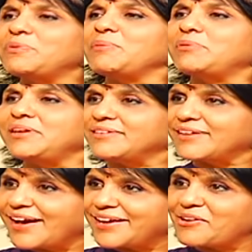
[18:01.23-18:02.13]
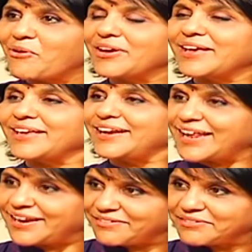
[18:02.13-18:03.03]
people are logging in
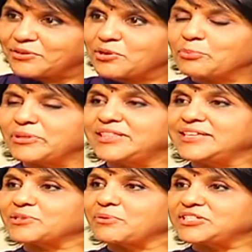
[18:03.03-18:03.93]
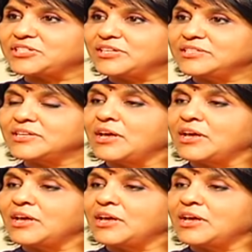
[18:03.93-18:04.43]
and you know with these questions.